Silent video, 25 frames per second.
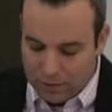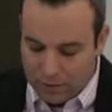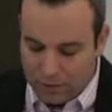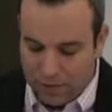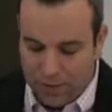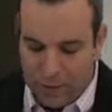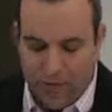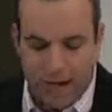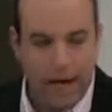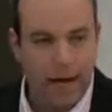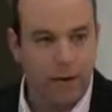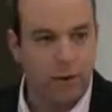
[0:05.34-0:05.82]
is
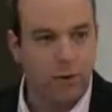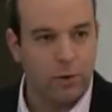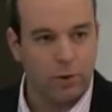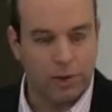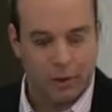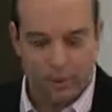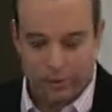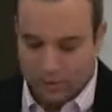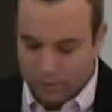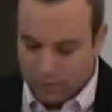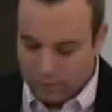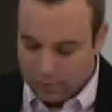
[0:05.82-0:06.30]
an
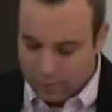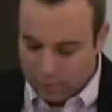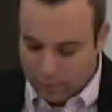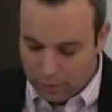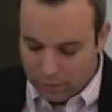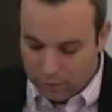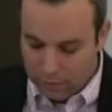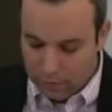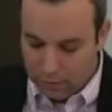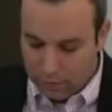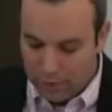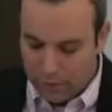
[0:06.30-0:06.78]
aggregate
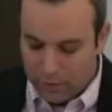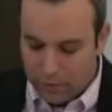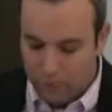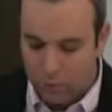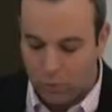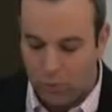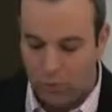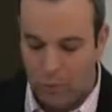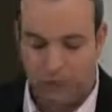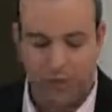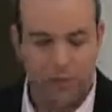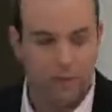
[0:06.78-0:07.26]
of
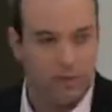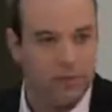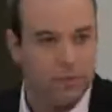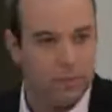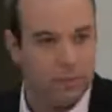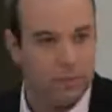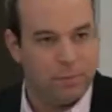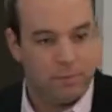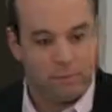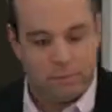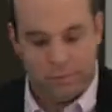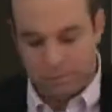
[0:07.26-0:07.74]

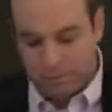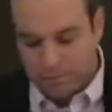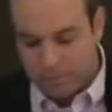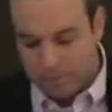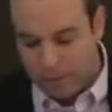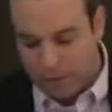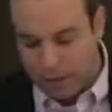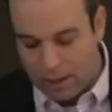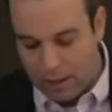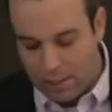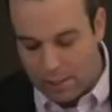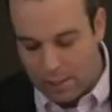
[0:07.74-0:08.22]
microorganisms.
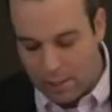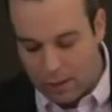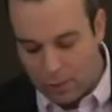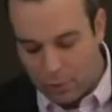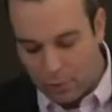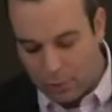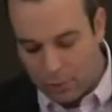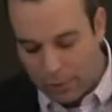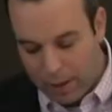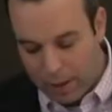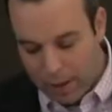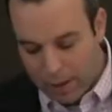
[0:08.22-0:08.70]
A
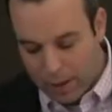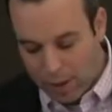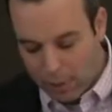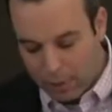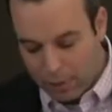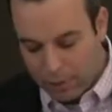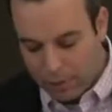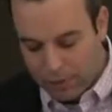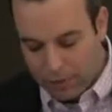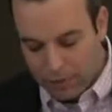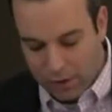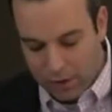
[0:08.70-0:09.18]

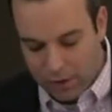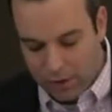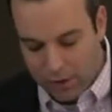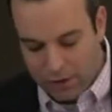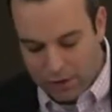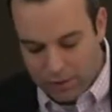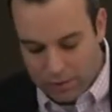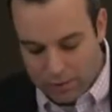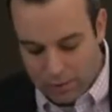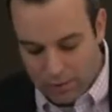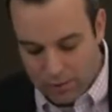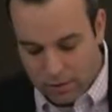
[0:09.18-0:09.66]
microbiome
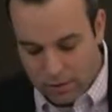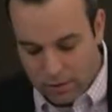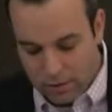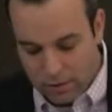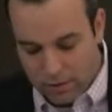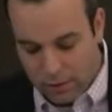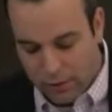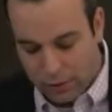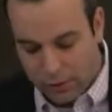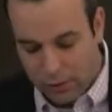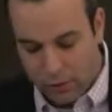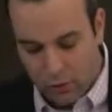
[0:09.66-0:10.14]
resides
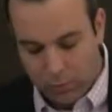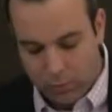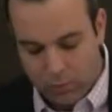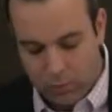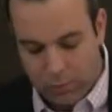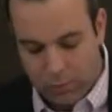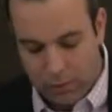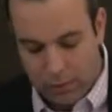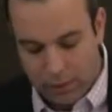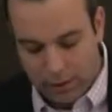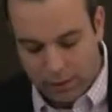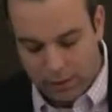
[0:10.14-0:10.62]
in our
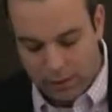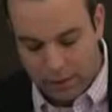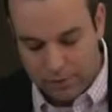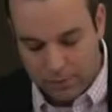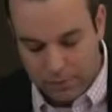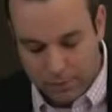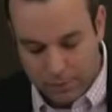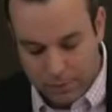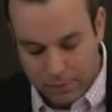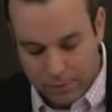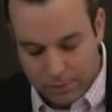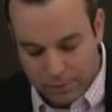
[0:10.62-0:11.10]
human
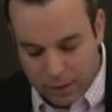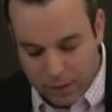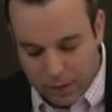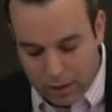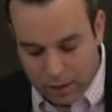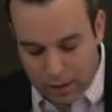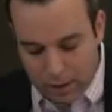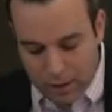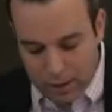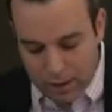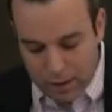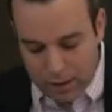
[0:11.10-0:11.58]
bodies.
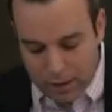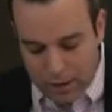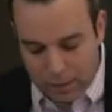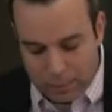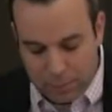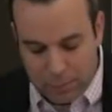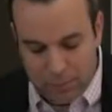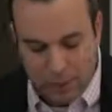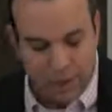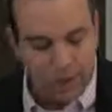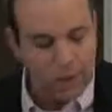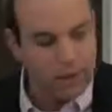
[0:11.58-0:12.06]

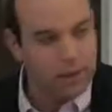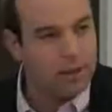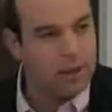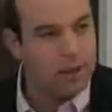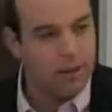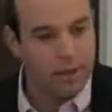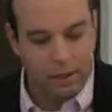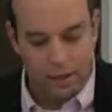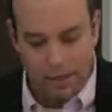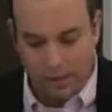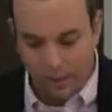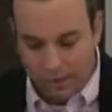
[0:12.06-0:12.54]
It's been
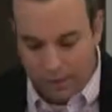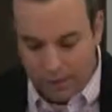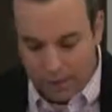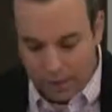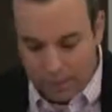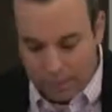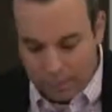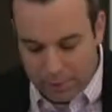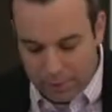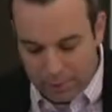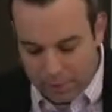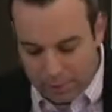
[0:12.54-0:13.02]
indicated
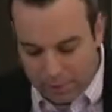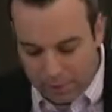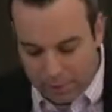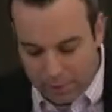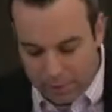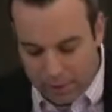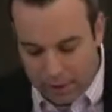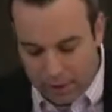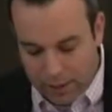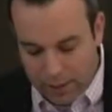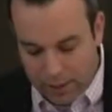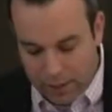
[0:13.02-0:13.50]
that
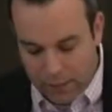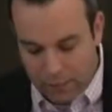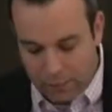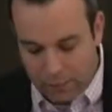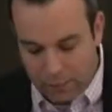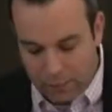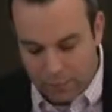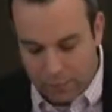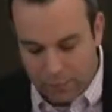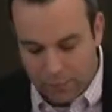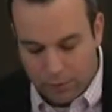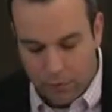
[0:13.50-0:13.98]
bacteria
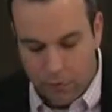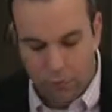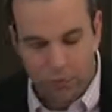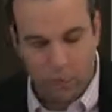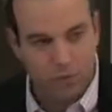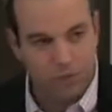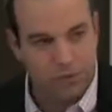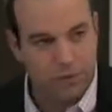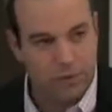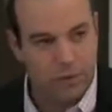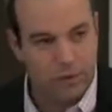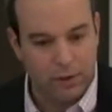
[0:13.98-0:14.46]
outnumber
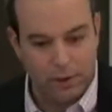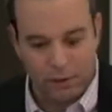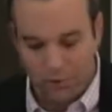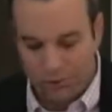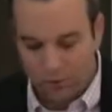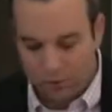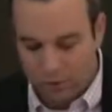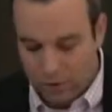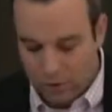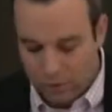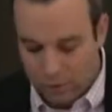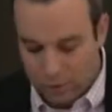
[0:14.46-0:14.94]
human
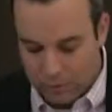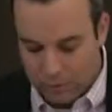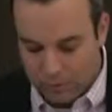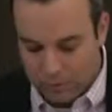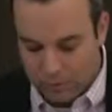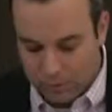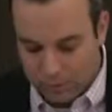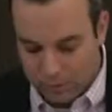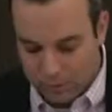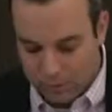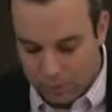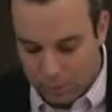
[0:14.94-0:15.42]
cells
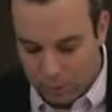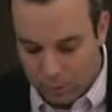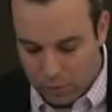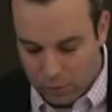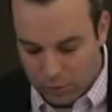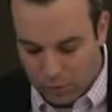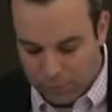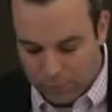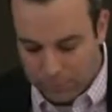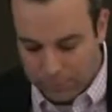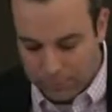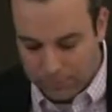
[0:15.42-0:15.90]
almost ten to
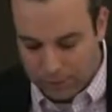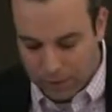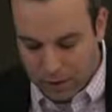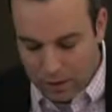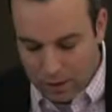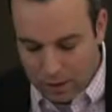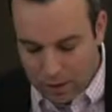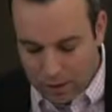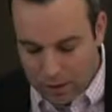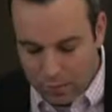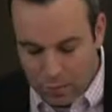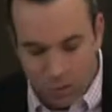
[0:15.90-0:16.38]
one.
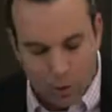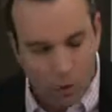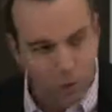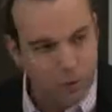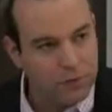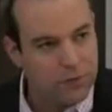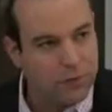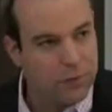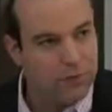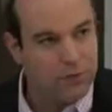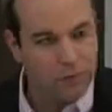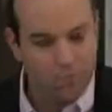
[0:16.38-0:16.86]

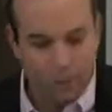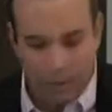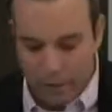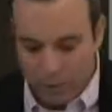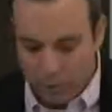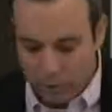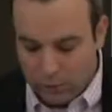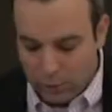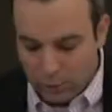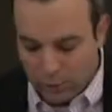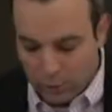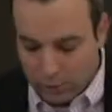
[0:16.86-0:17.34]
Most of the
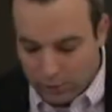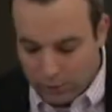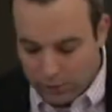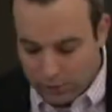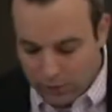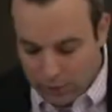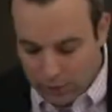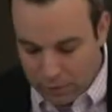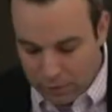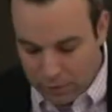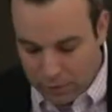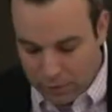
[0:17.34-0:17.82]
microbes
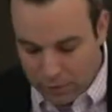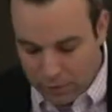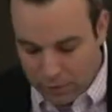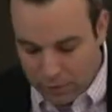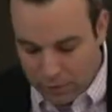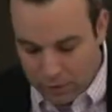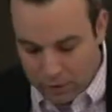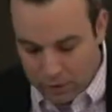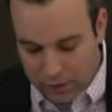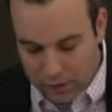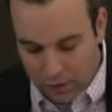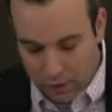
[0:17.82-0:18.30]
that are
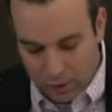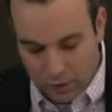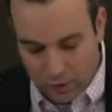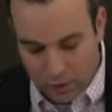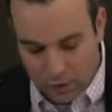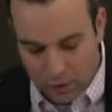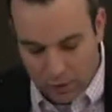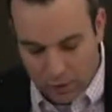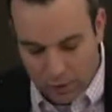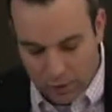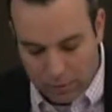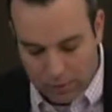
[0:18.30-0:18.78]
associated
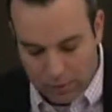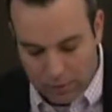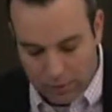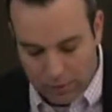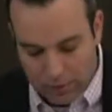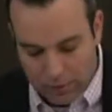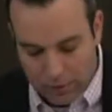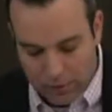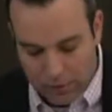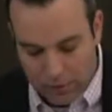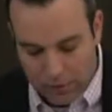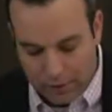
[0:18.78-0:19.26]
with human
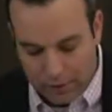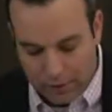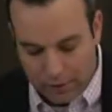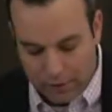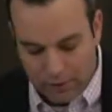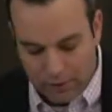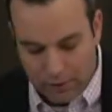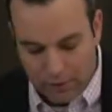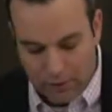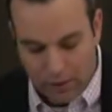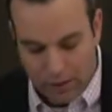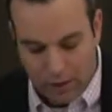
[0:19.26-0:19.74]
appear
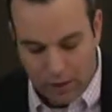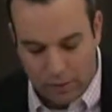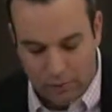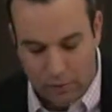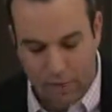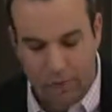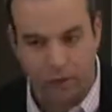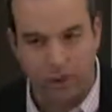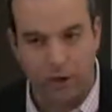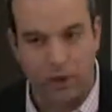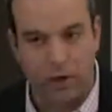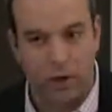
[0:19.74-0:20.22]
not to be
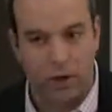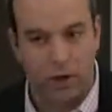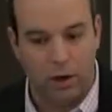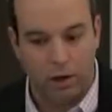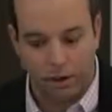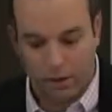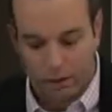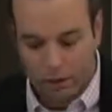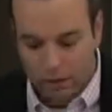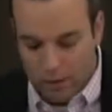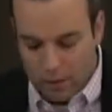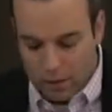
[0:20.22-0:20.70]
harmful at
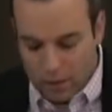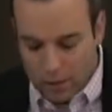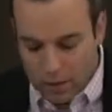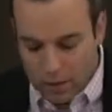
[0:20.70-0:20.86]
all,